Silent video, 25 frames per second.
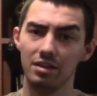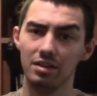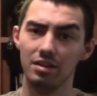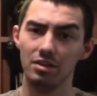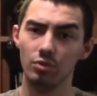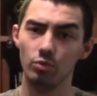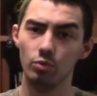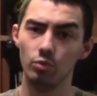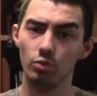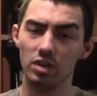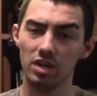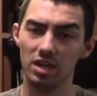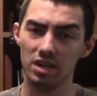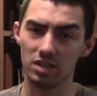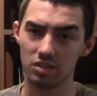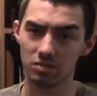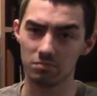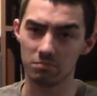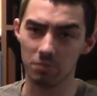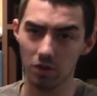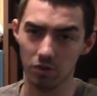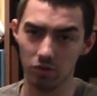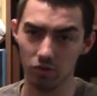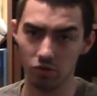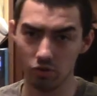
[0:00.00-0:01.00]
Which,
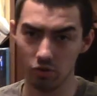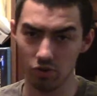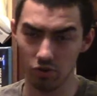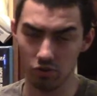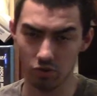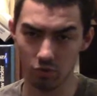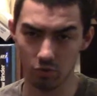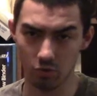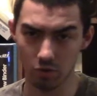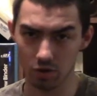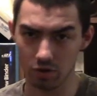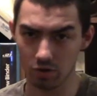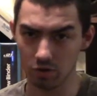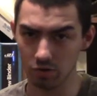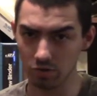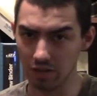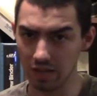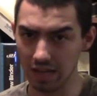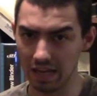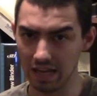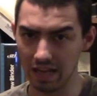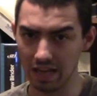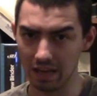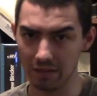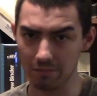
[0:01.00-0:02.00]
Marshall
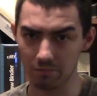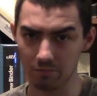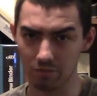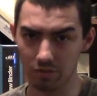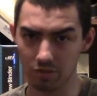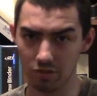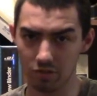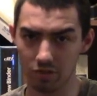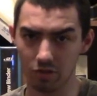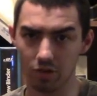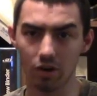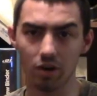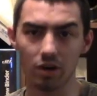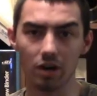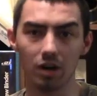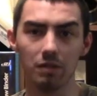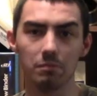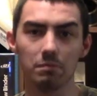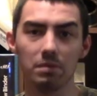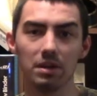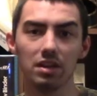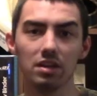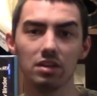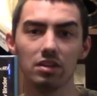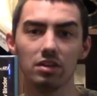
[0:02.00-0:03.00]
Historical, I'm sorry,
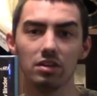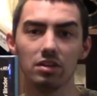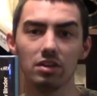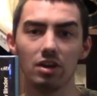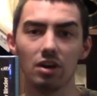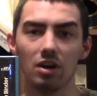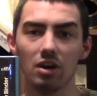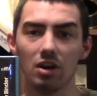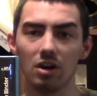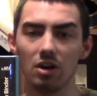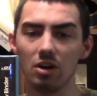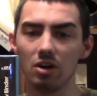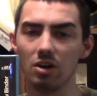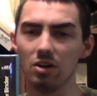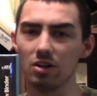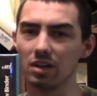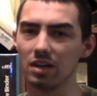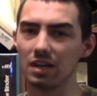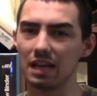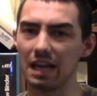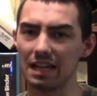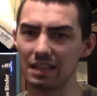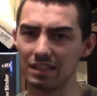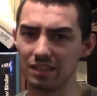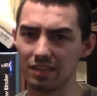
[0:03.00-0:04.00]
but y'all
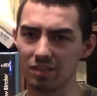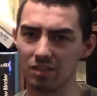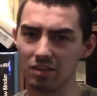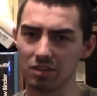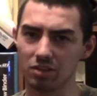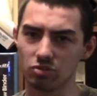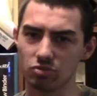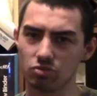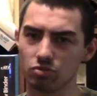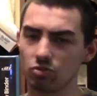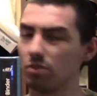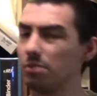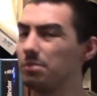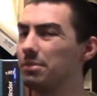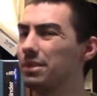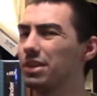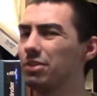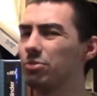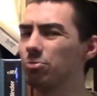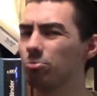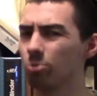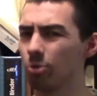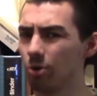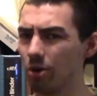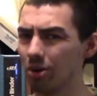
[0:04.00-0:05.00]
got this extremely
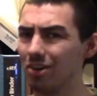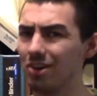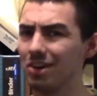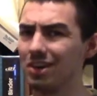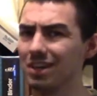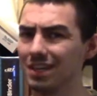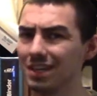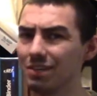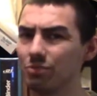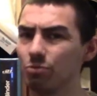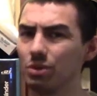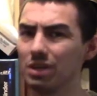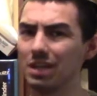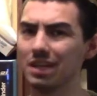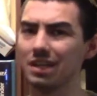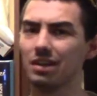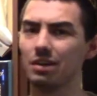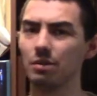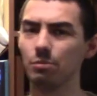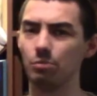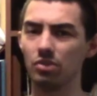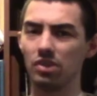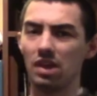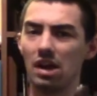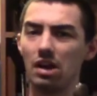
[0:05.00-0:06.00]
wrong when it
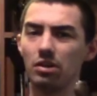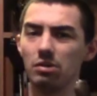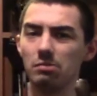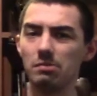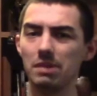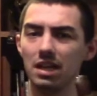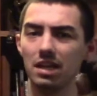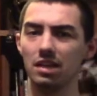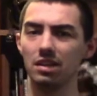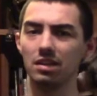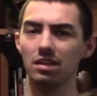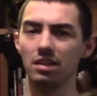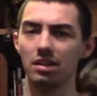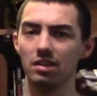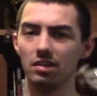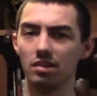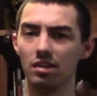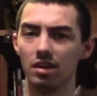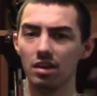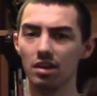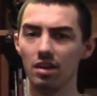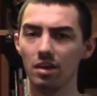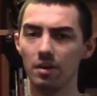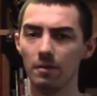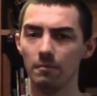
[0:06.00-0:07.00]
comes to how to making these.
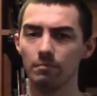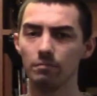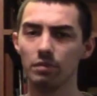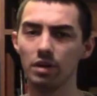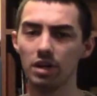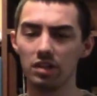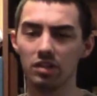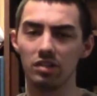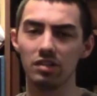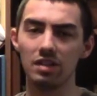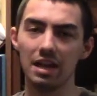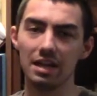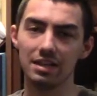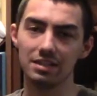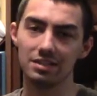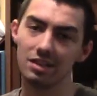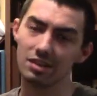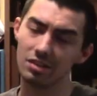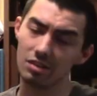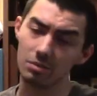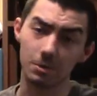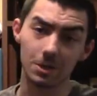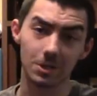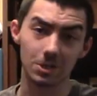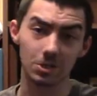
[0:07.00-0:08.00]
But it's not
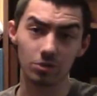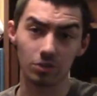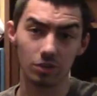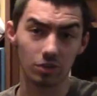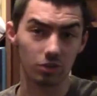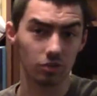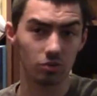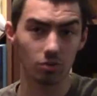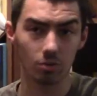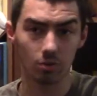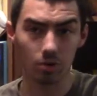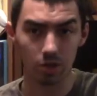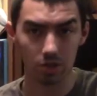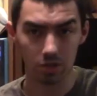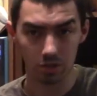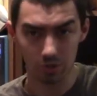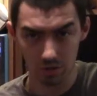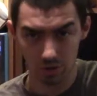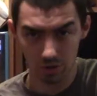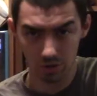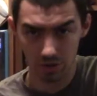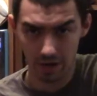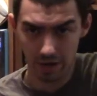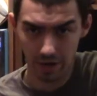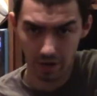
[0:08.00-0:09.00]
just Marshall
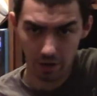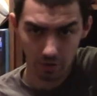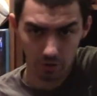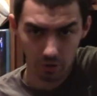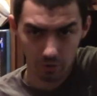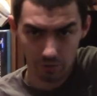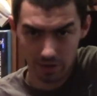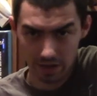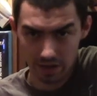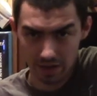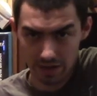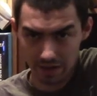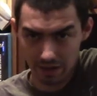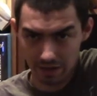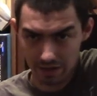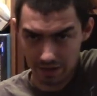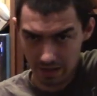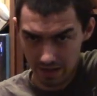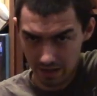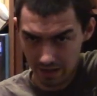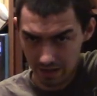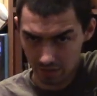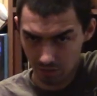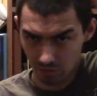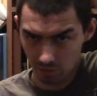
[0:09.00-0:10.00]
Historical, I also find out
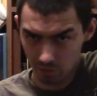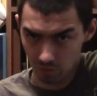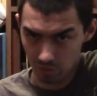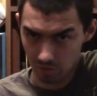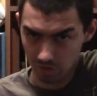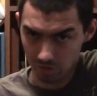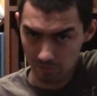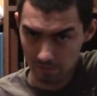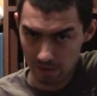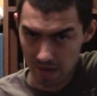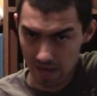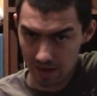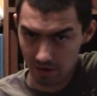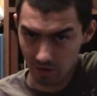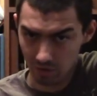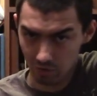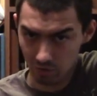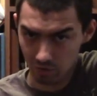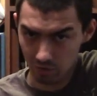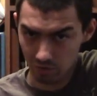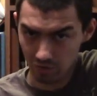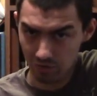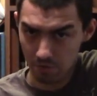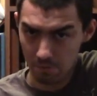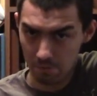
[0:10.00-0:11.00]
it's Lords of
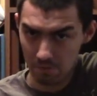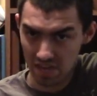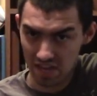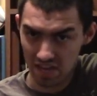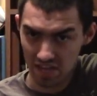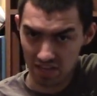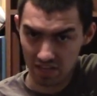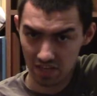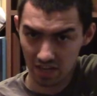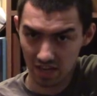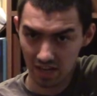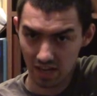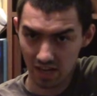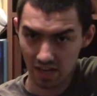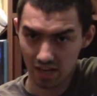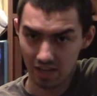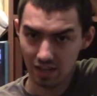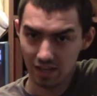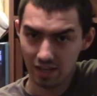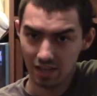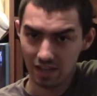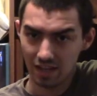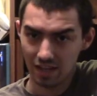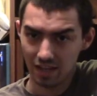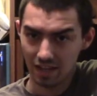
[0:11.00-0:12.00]
Battles, Topeka,
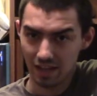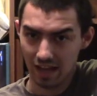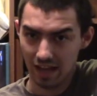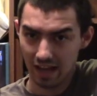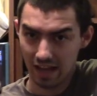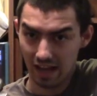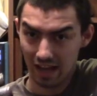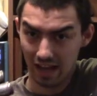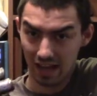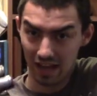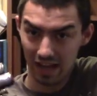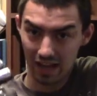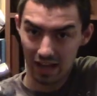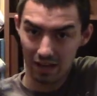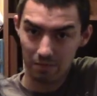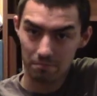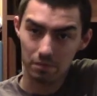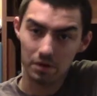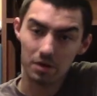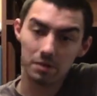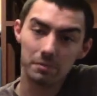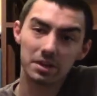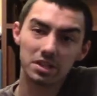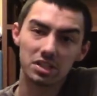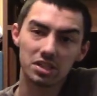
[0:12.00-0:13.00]
and
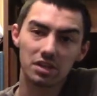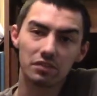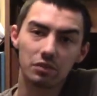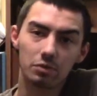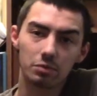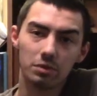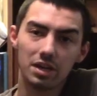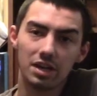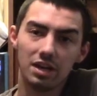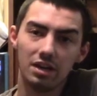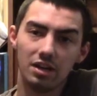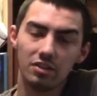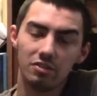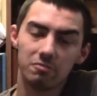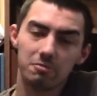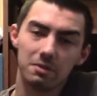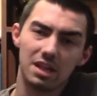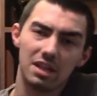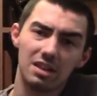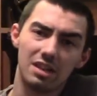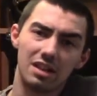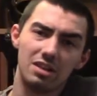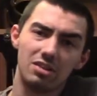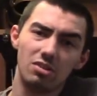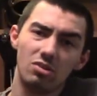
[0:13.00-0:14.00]
pretty much everyone else,
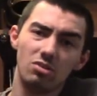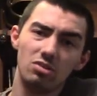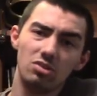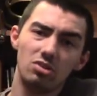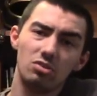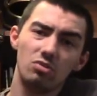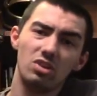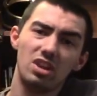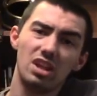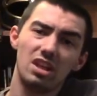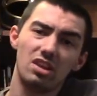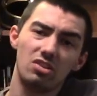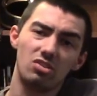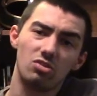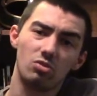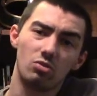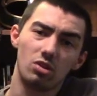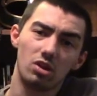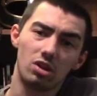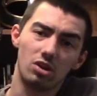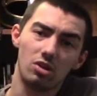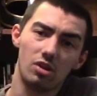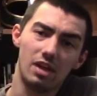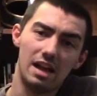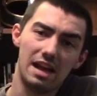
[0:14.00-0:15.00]
because they don't do it
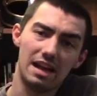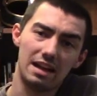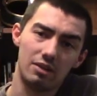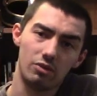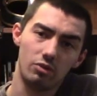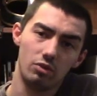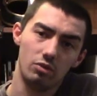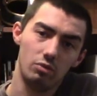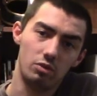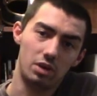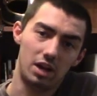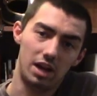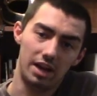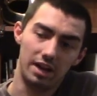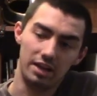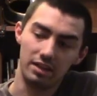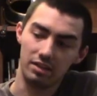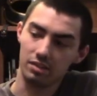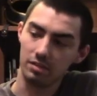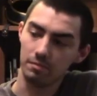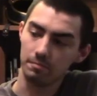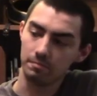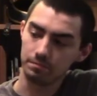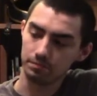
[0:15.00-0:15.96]
historical accurate-wise.